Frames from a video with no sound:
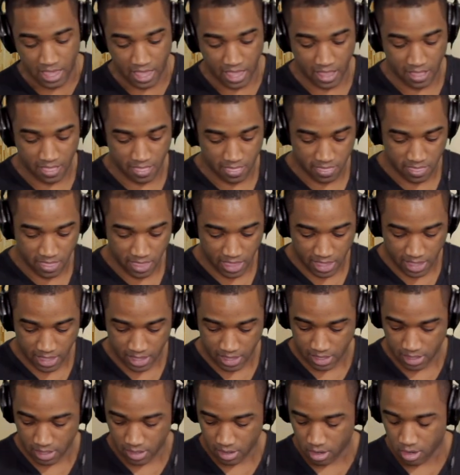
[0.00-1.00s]
And
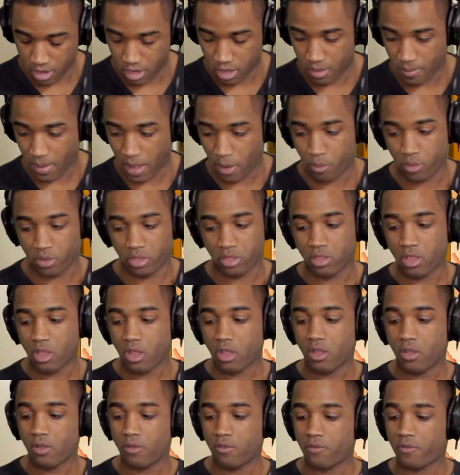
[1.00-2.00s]
then I would
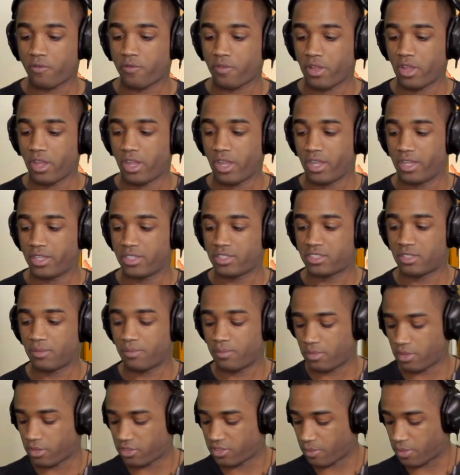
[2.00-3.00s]
love
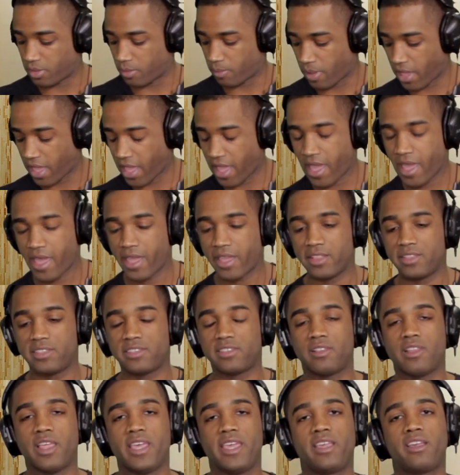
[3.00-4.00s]
some of the
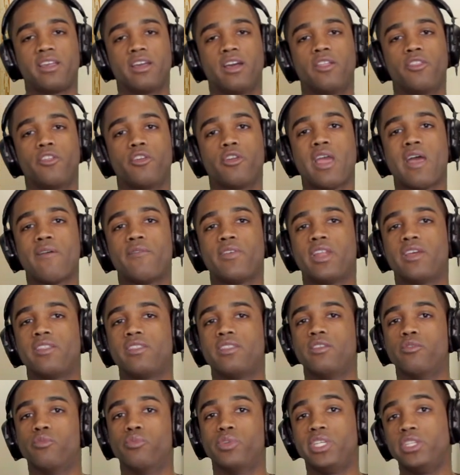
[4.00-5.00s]
pads like they're having
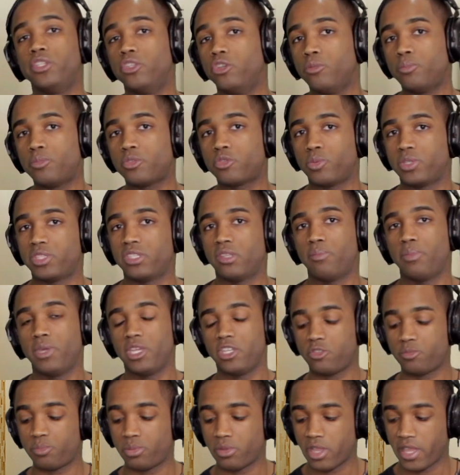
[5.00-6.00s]
on the reloops with the
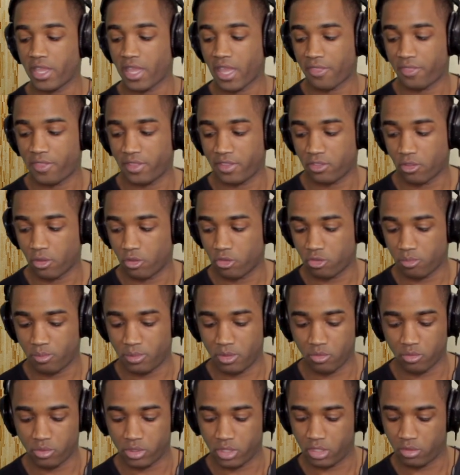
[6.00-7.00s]
pitch play. I think those would
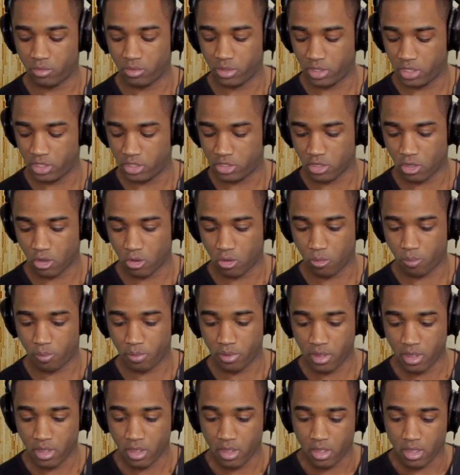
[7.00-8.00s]
be really, really
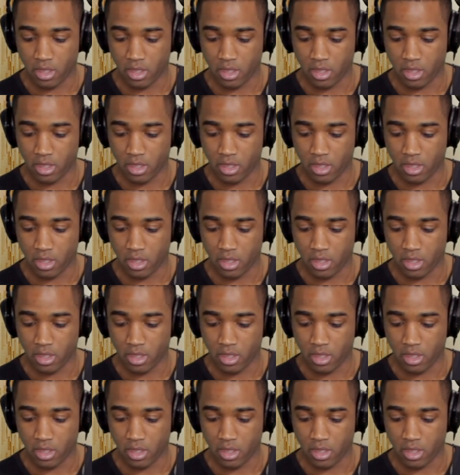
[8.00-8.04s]
dope.